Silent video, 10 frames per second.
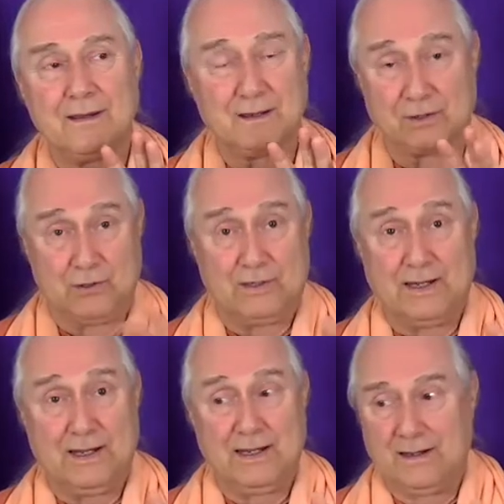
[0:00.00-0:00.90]
A good
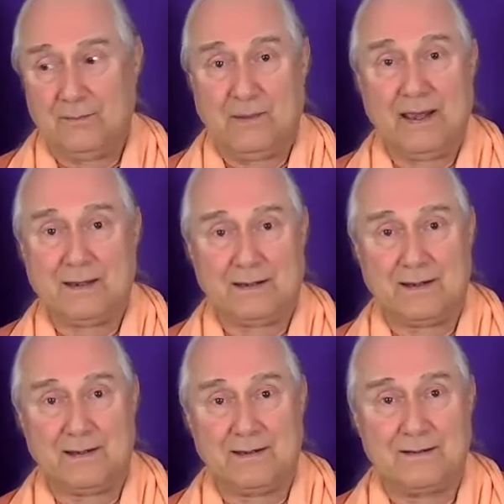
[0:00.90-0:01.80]
day, a bad
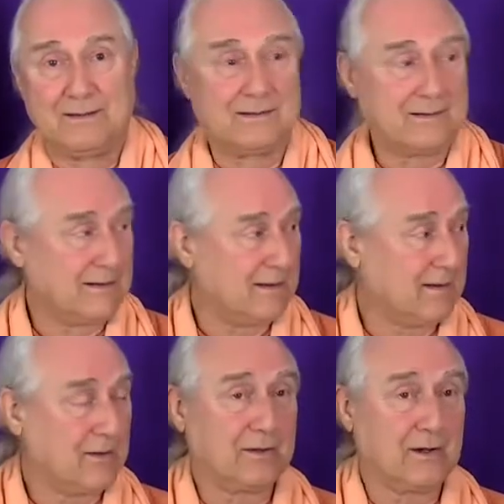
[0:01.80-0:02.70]
day. You see, a
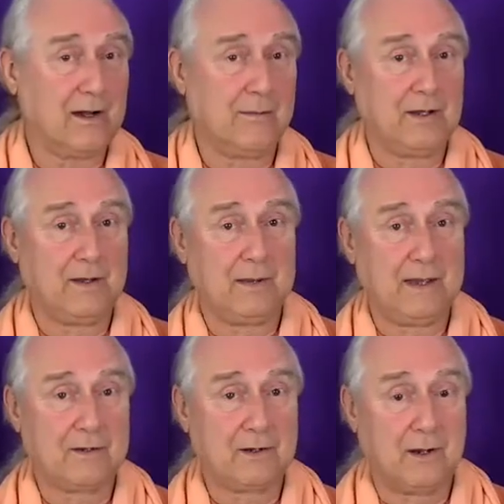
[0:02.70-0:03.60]
good karma, a
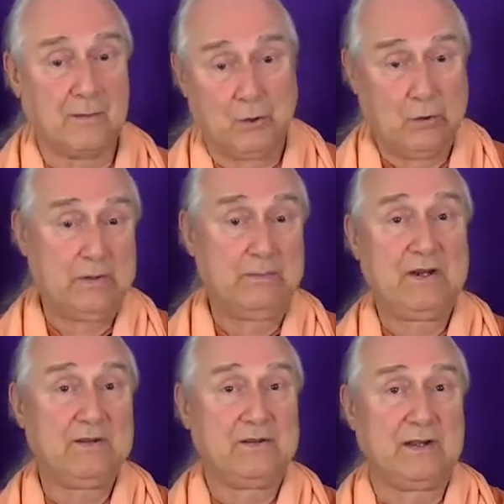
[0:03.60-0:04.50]
bad karma, or a
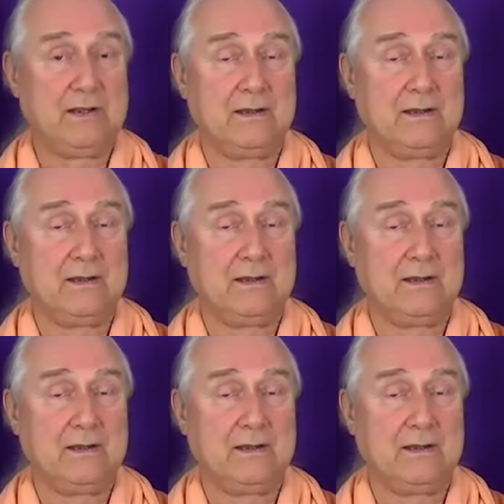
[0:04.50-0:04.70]
mixed day.